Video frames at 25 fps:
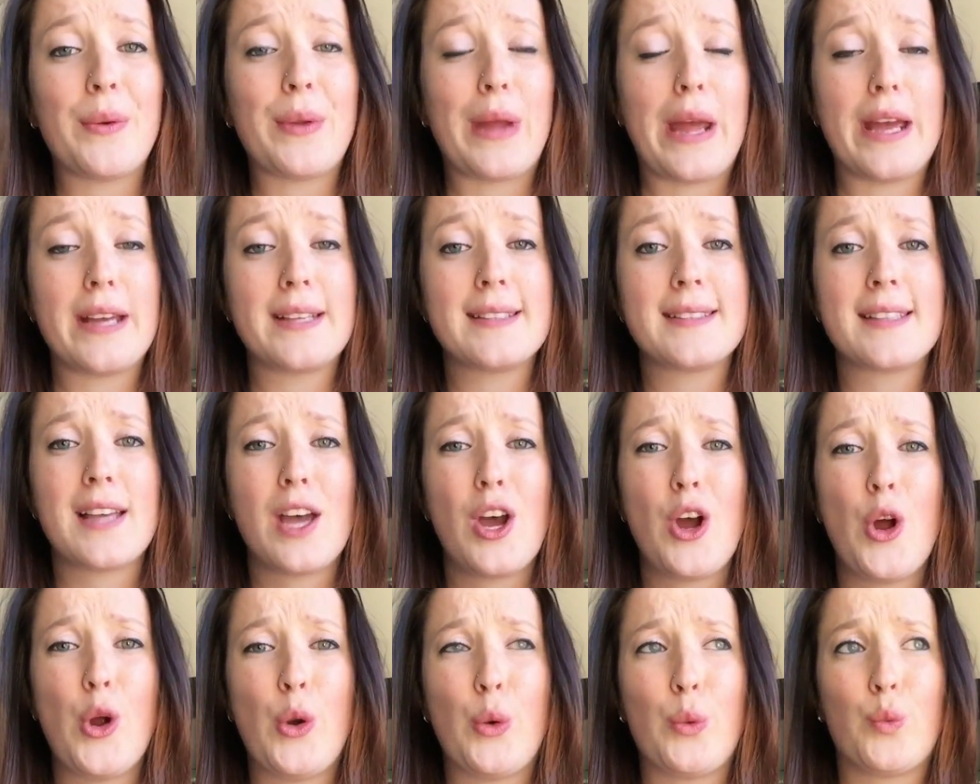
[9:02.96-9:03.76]
has
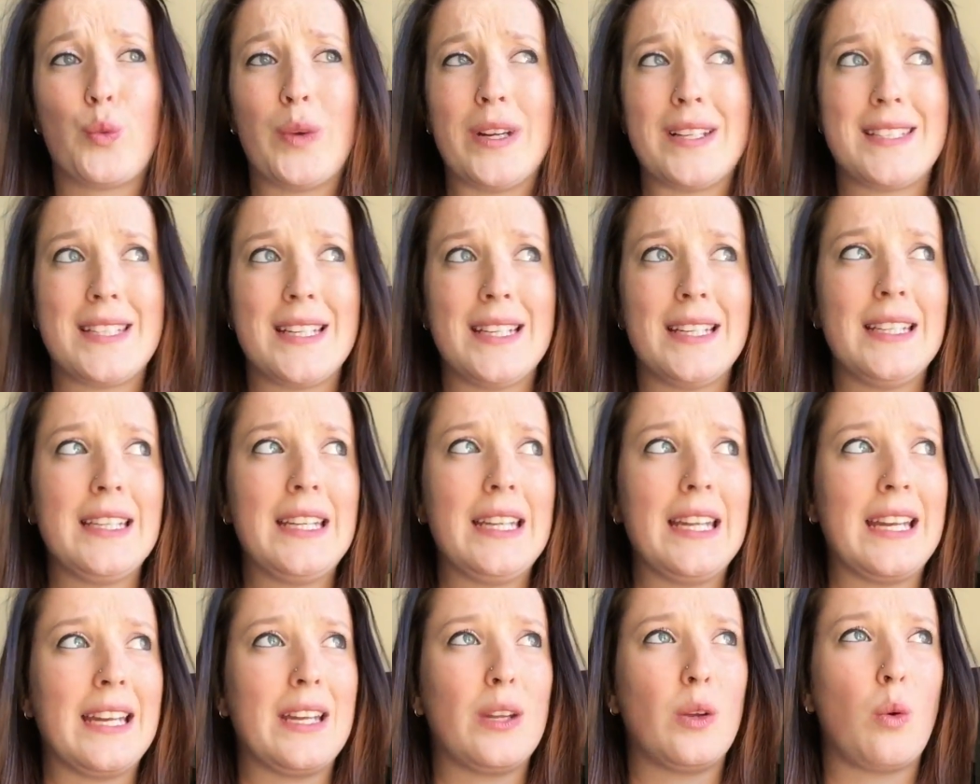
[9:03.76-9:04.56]
written
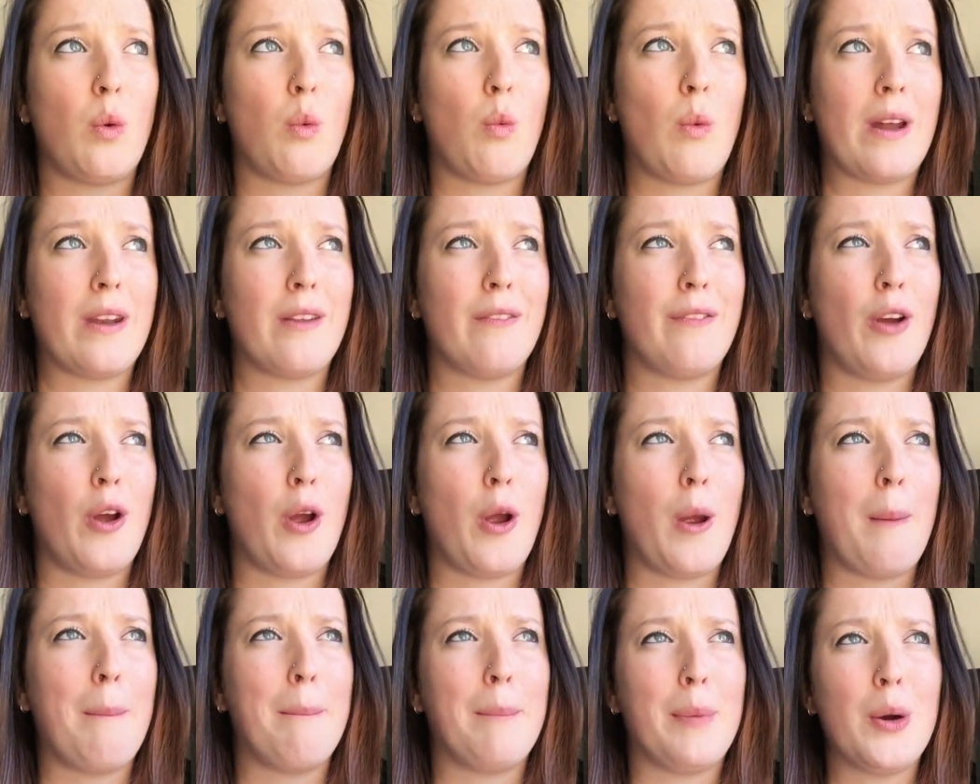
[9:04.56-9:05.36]
in one of
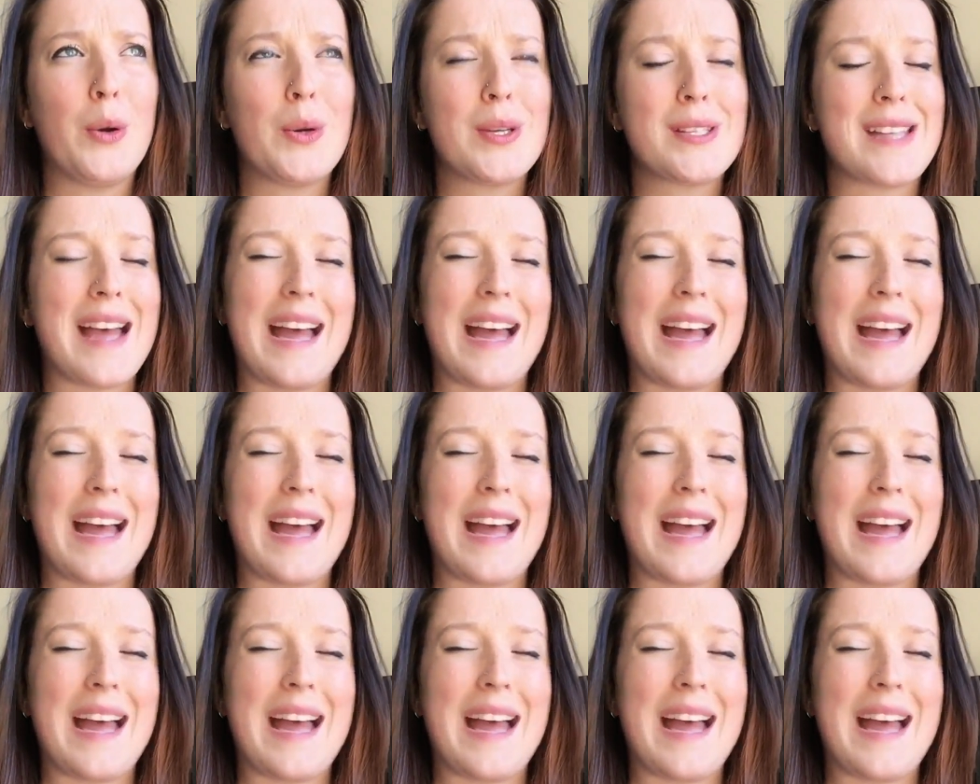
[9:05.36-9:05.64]
her books.